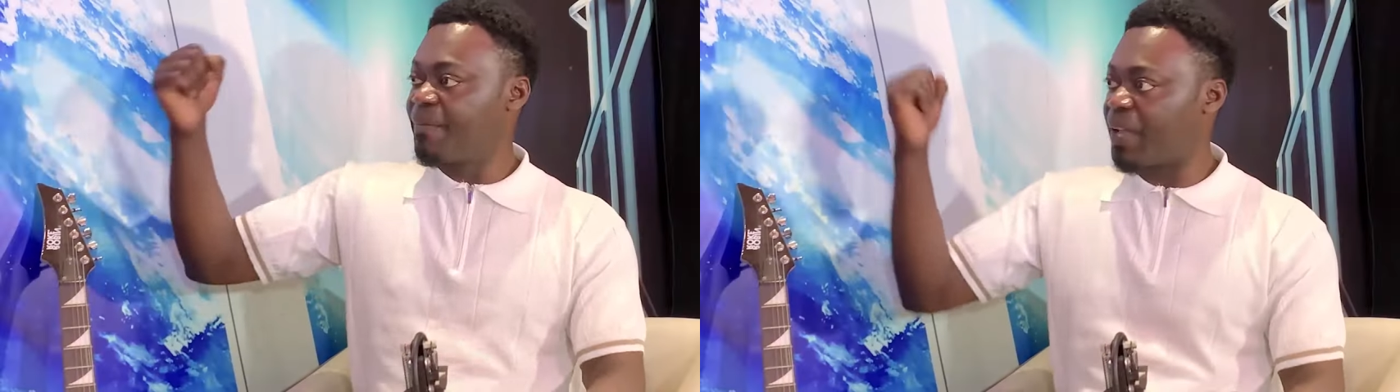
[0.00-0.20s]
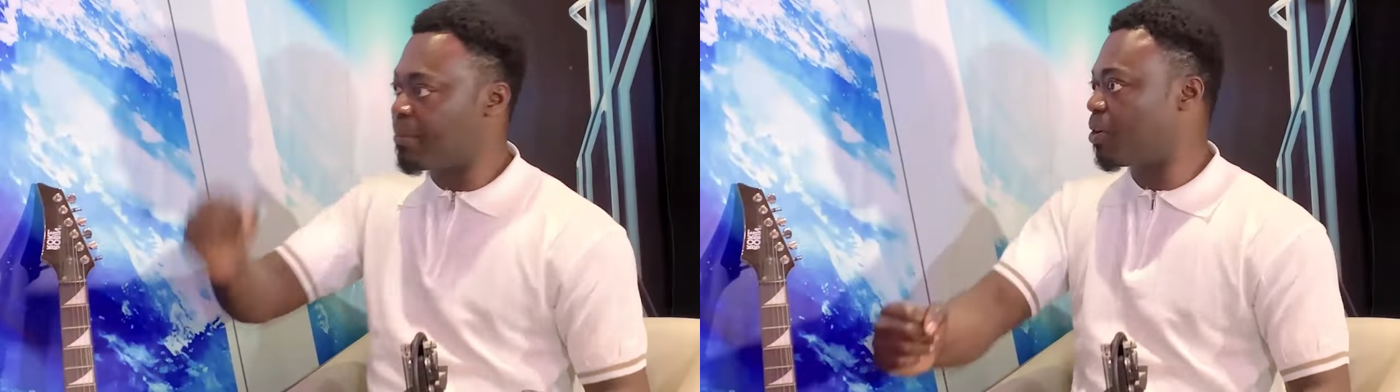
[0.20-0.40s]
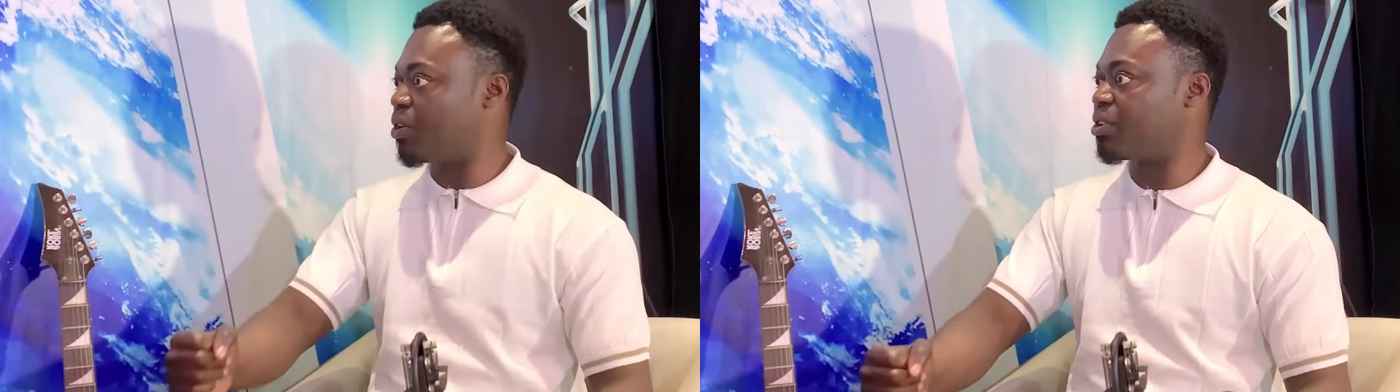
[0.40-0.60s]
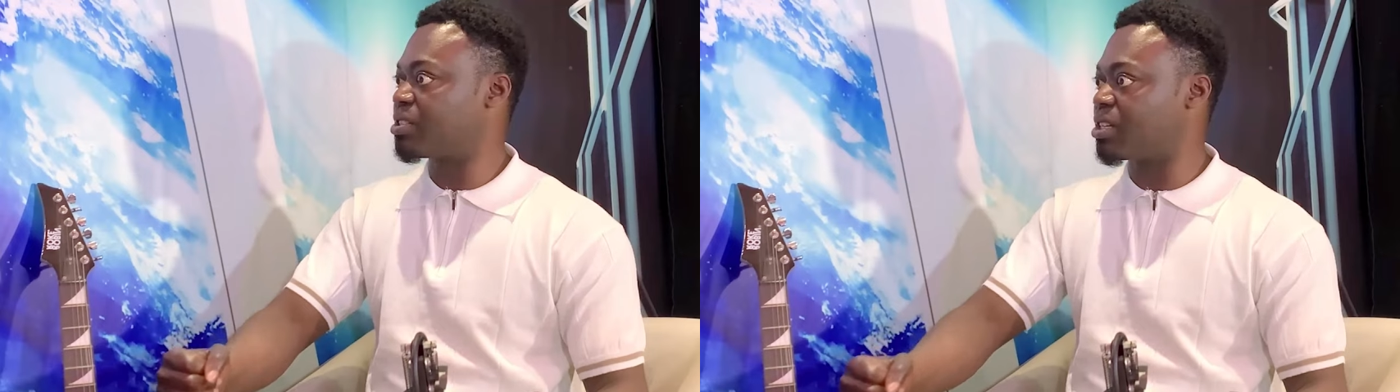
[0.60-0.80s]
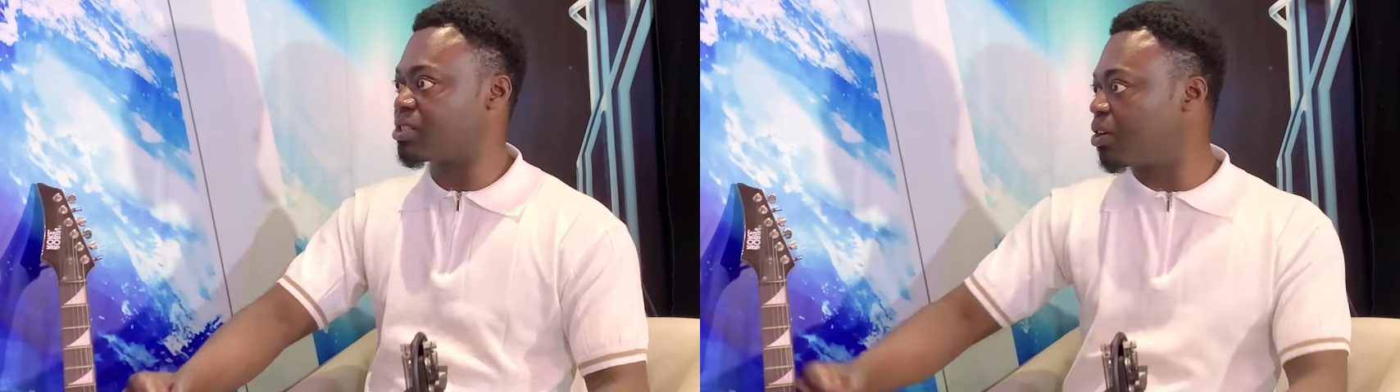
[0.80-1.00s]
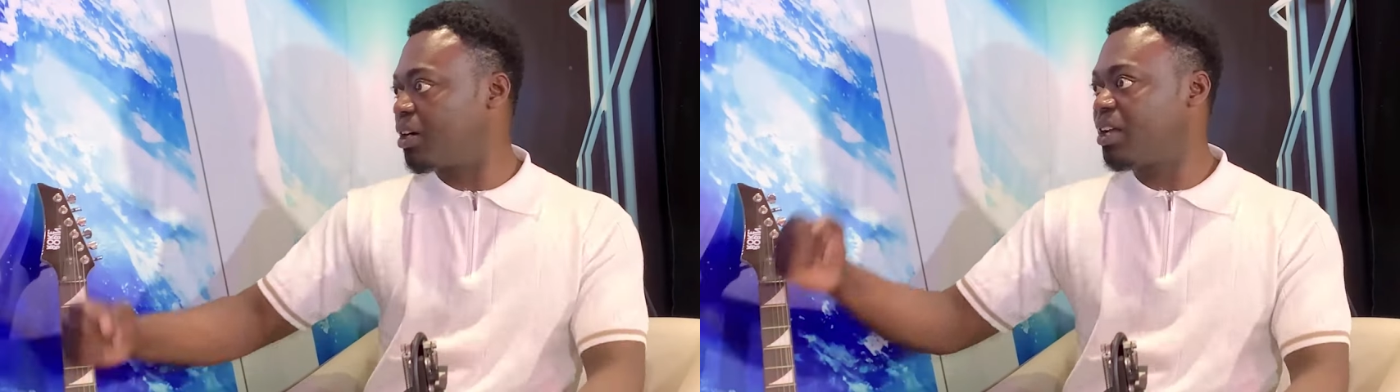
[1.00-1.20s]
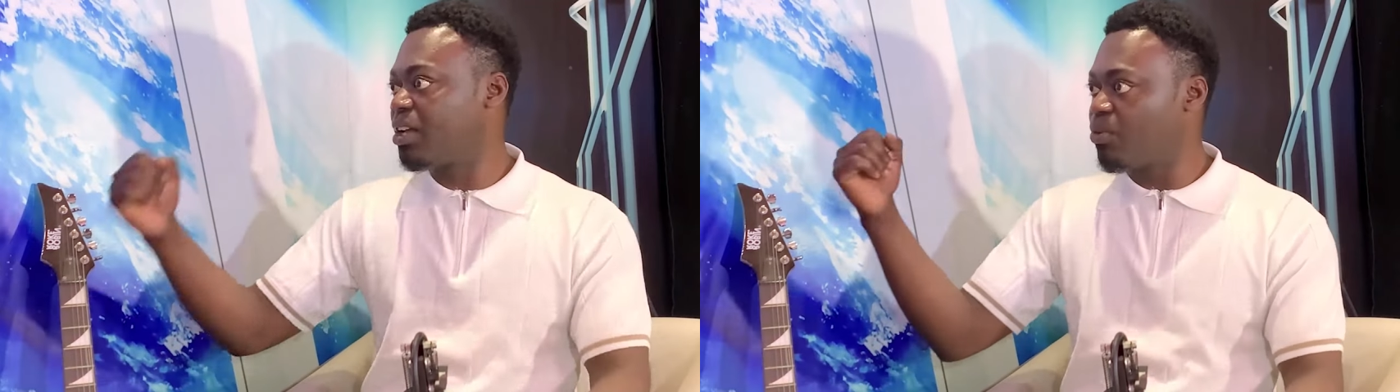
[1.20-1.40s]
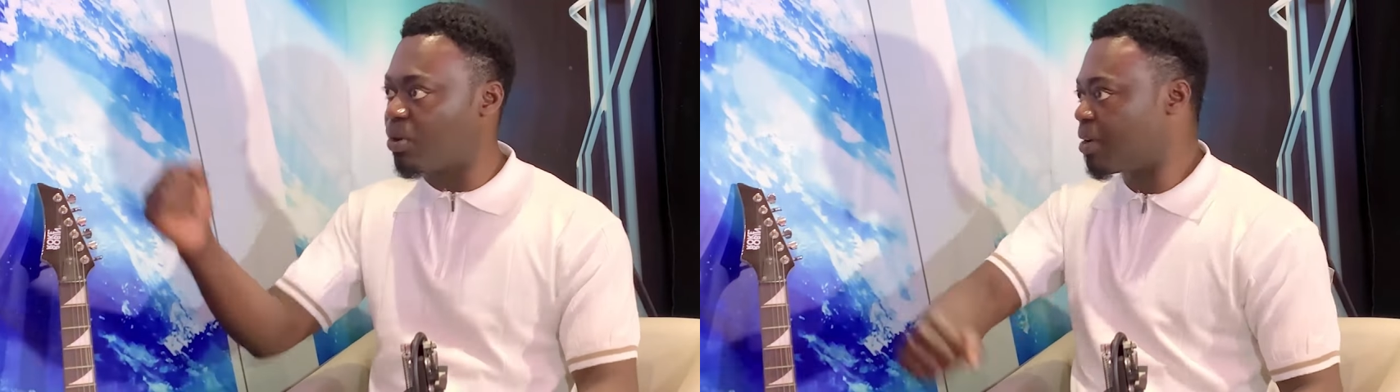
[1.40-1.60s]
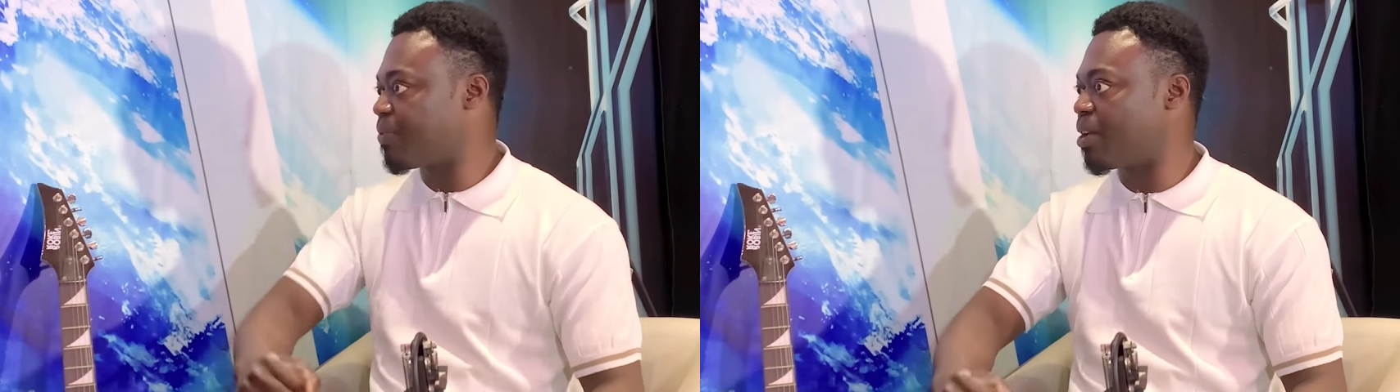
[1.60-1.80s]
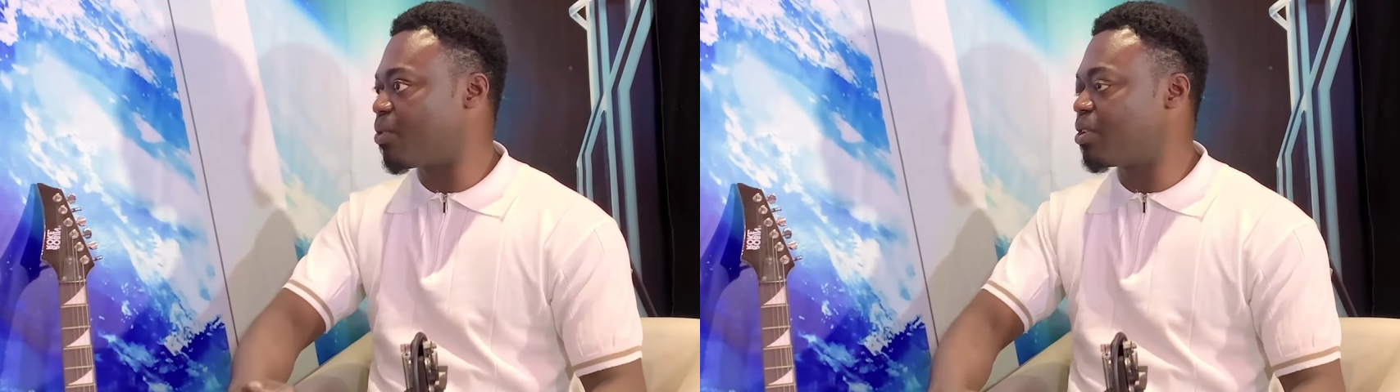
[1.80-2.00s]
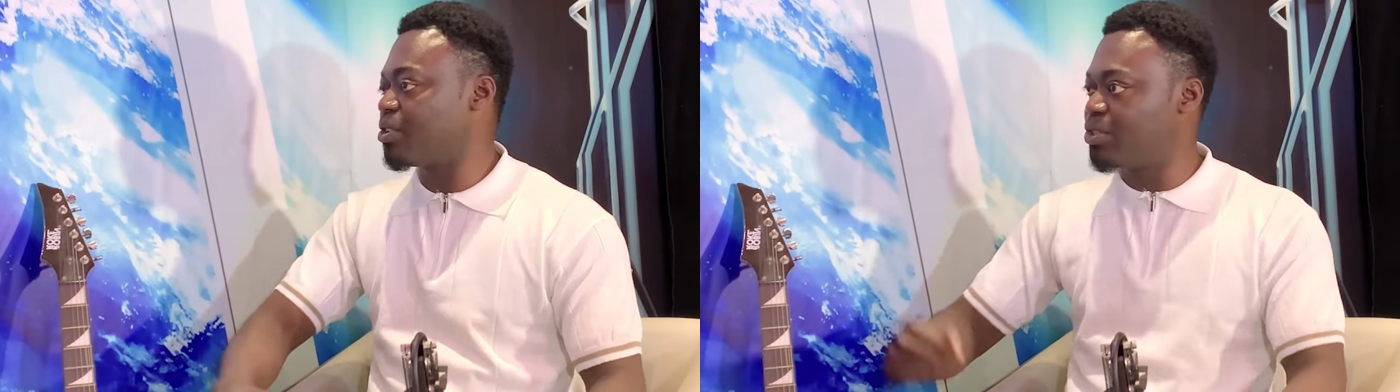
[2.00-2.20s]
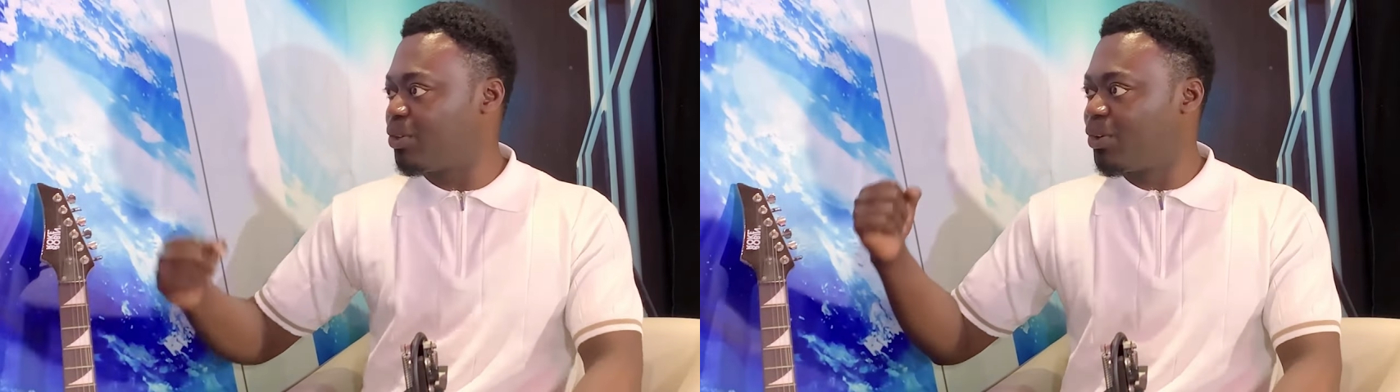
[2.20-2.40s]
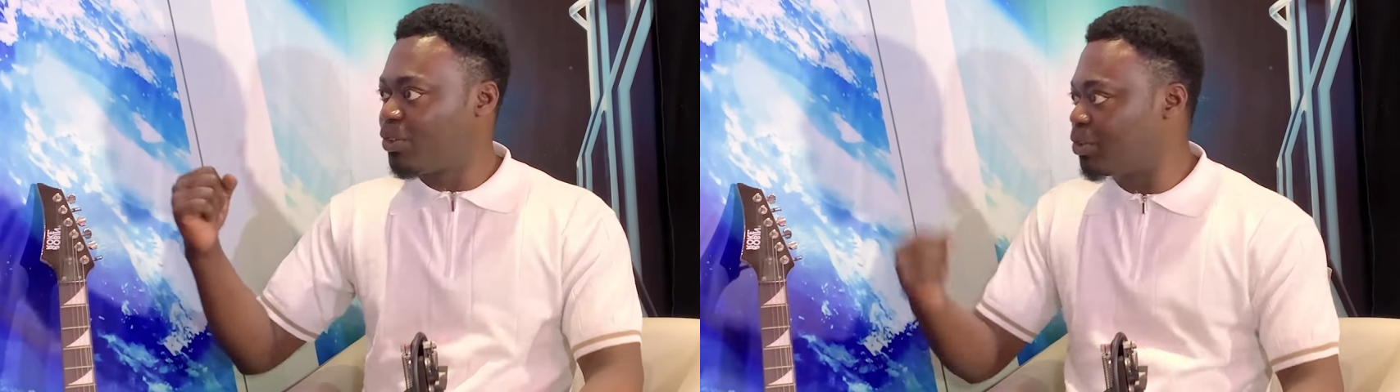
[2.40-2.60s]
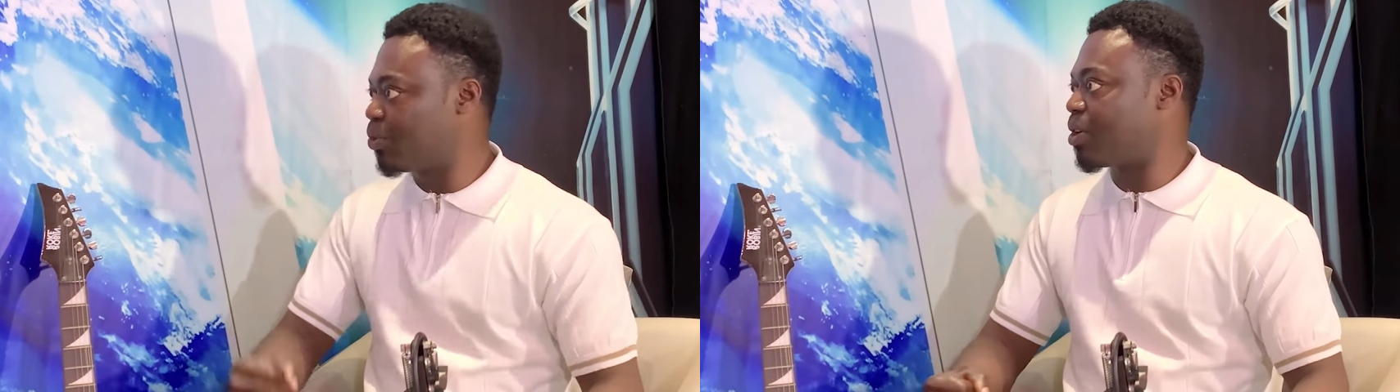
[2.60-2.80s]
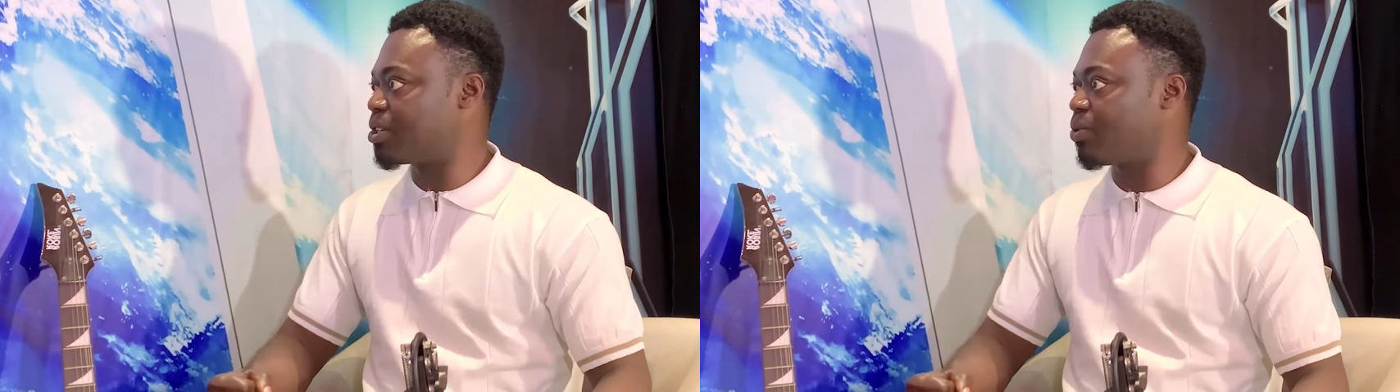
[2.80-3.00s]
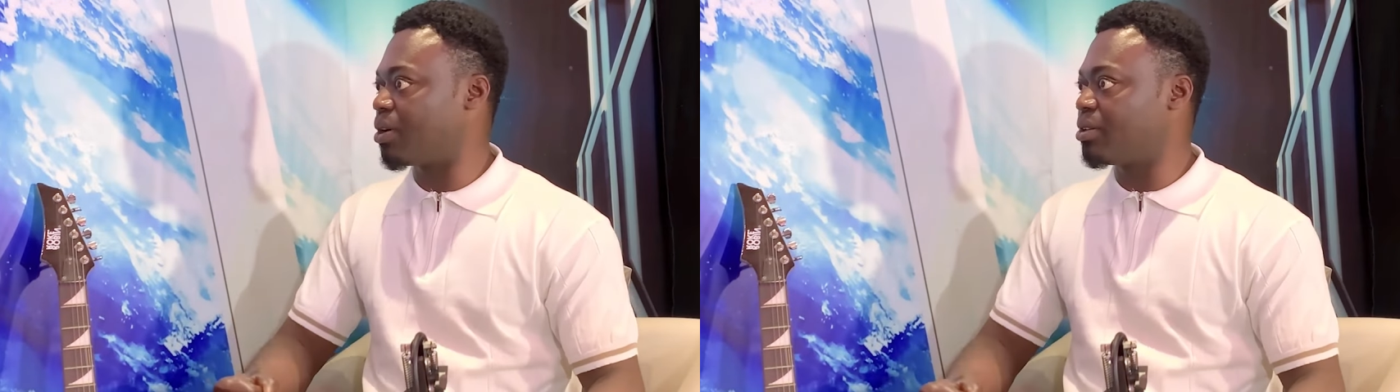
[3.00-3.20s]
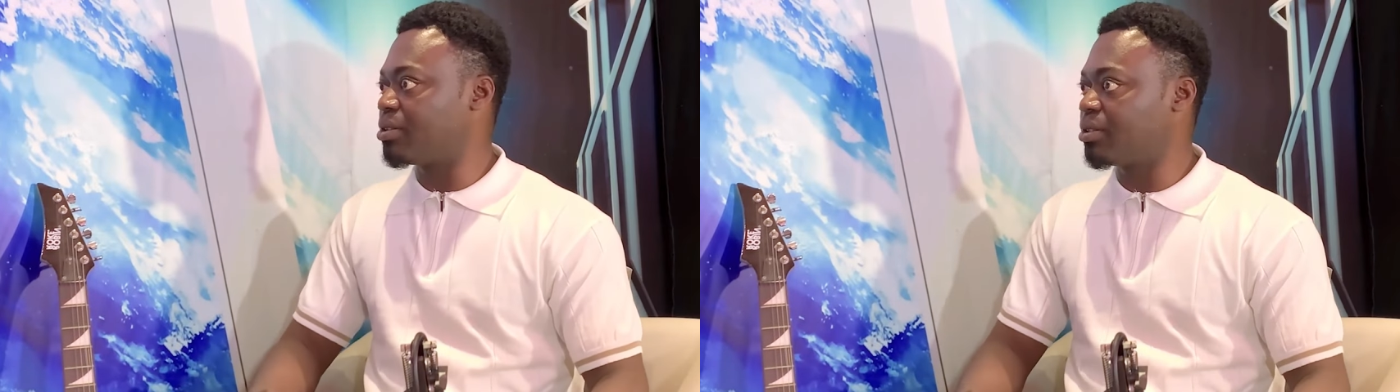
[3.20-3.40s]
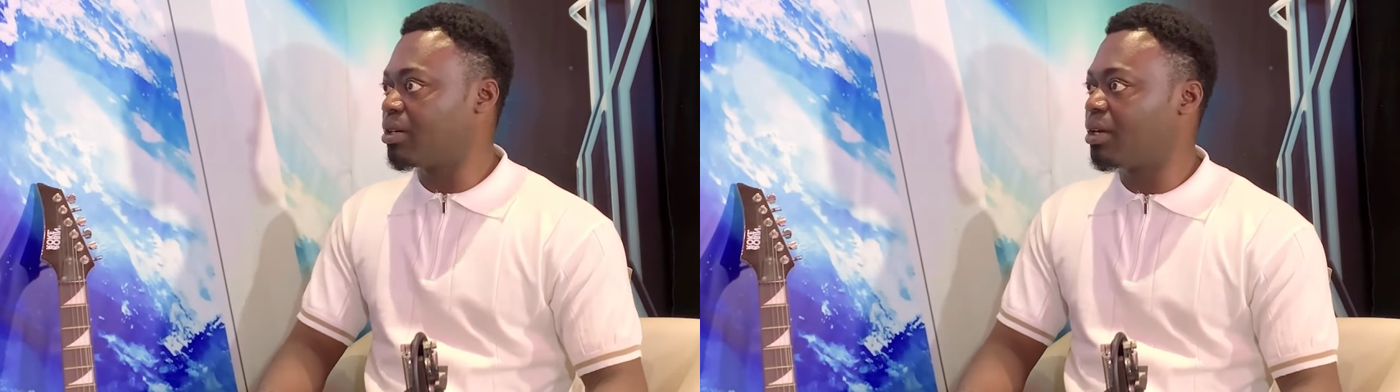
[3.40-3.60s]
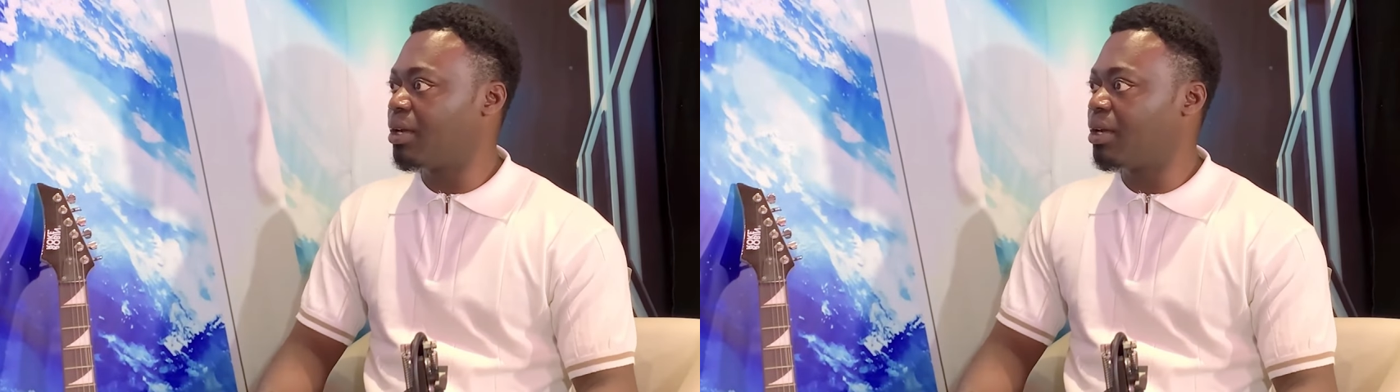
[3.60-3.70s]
Then I'm not going to say sorry. Whatever you want to do, do what you want to do.